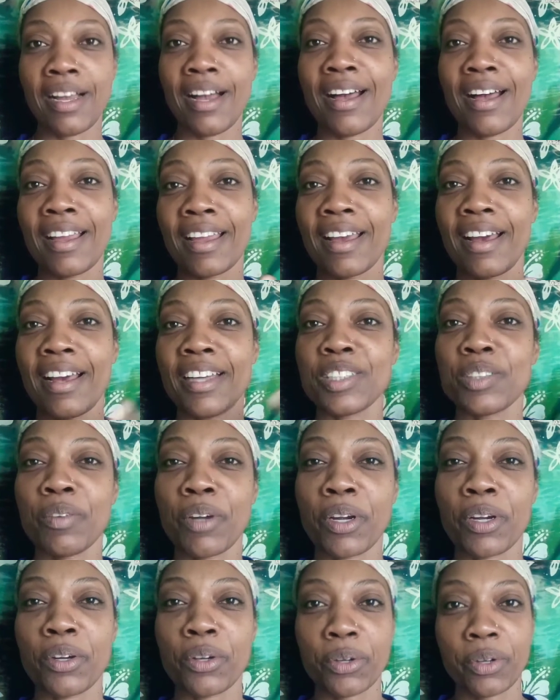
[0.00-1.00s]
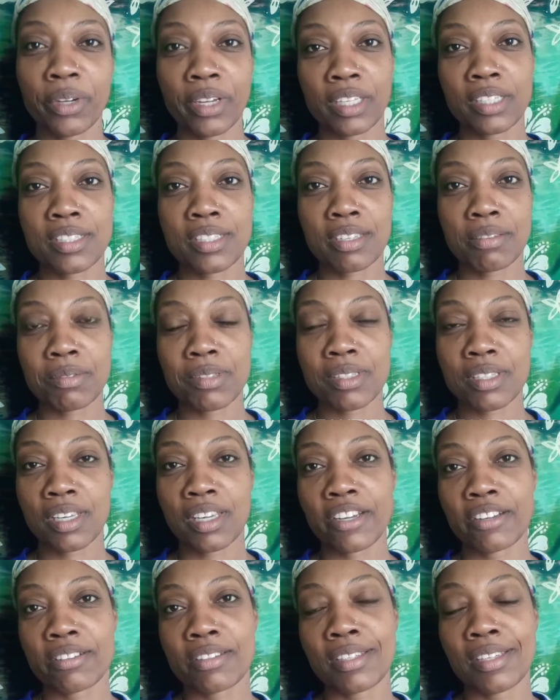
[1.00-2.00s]
Hi guys, Virgo Creativity
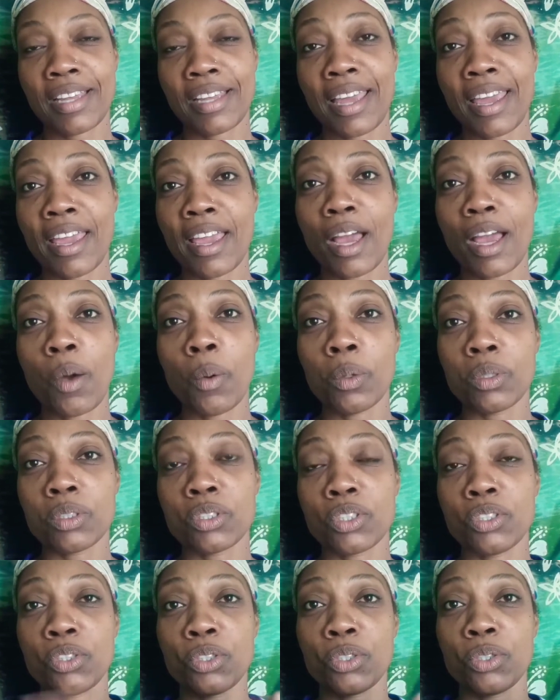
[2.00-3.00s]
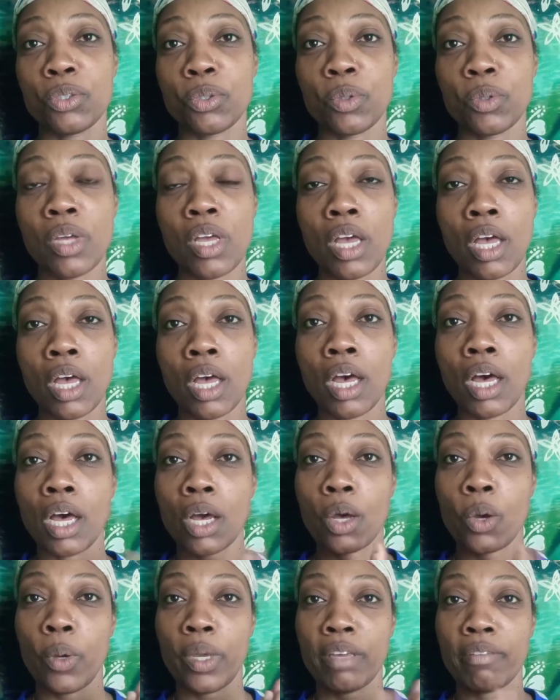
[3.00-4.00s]
here. Today I want to do
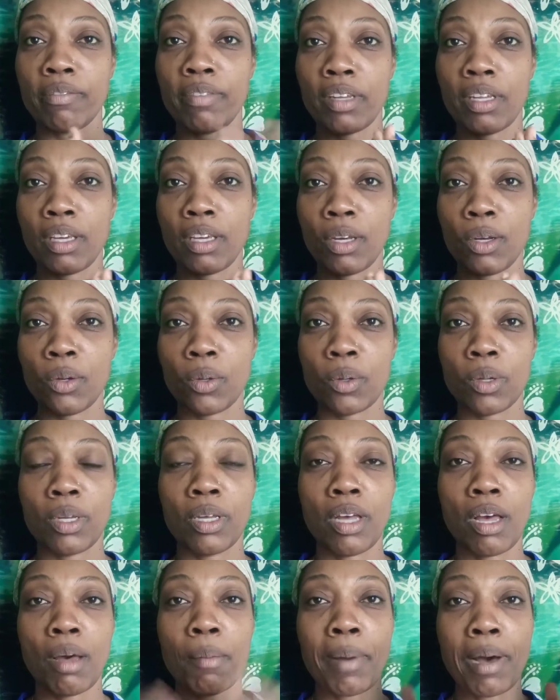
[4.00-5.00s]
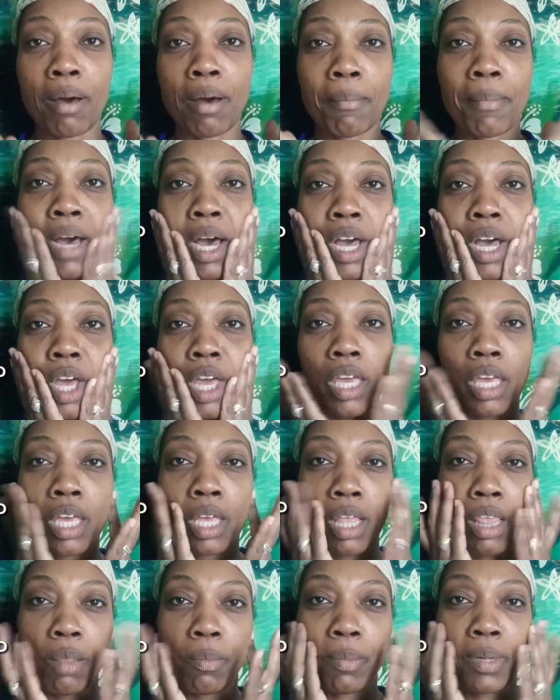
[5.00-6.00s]
a quick video about my
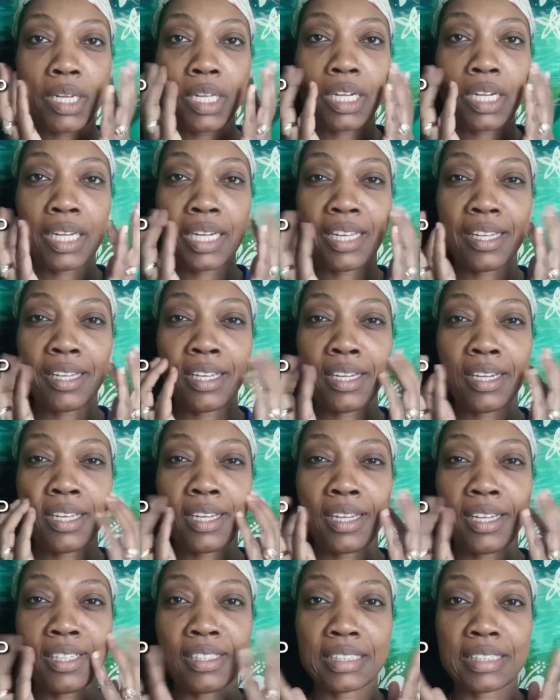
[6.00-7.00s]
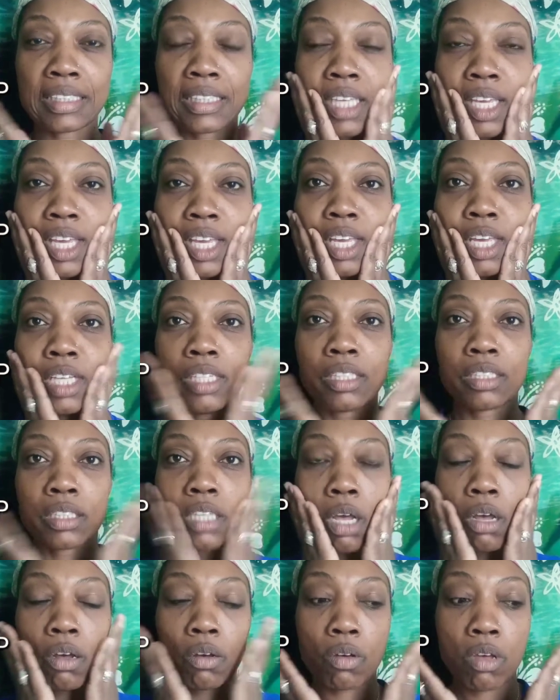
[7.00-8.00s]
skin.
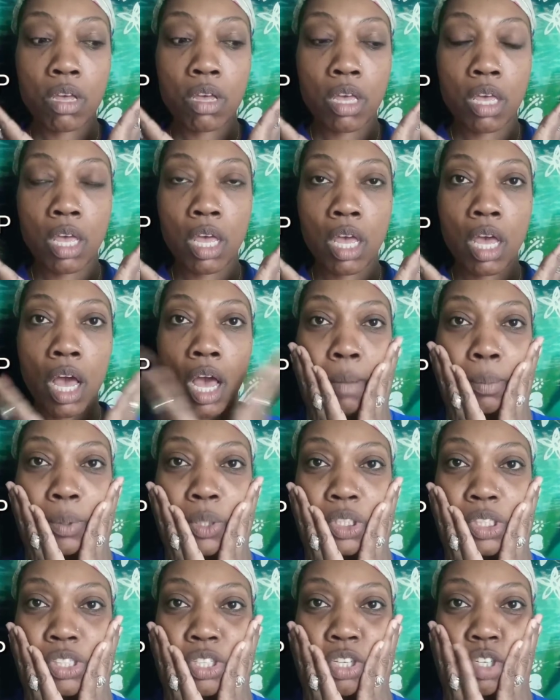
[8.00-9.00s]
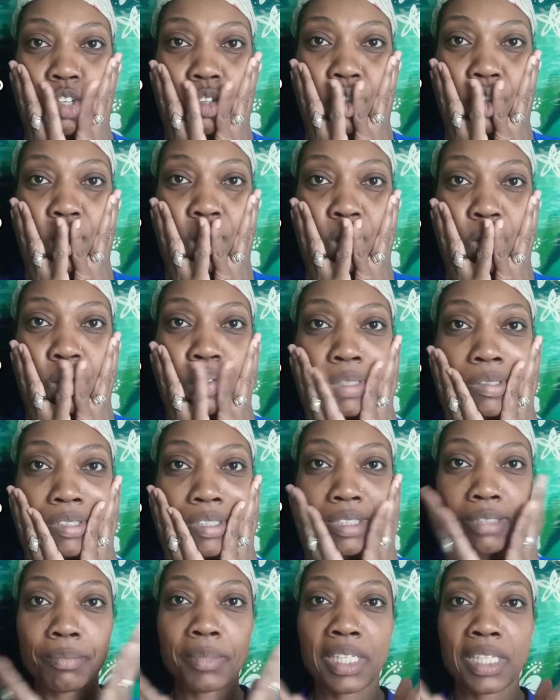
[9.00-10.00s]
So I'm going to show you
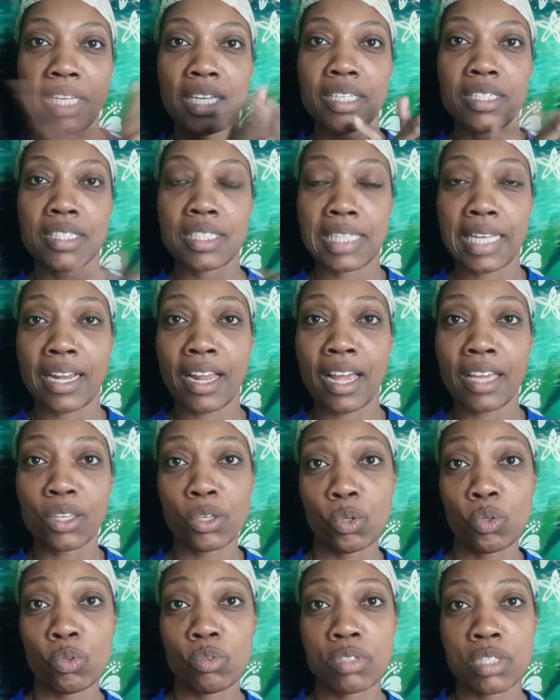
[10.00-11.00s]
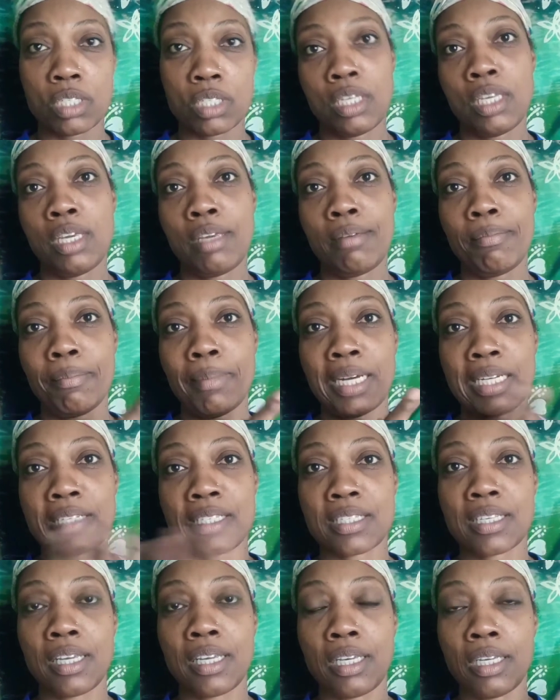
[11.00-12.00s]
some things that I use to keep my
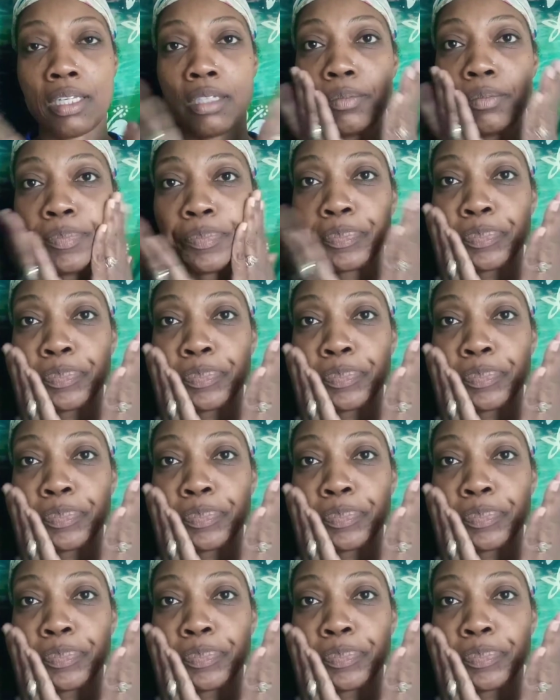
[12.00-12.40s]
skin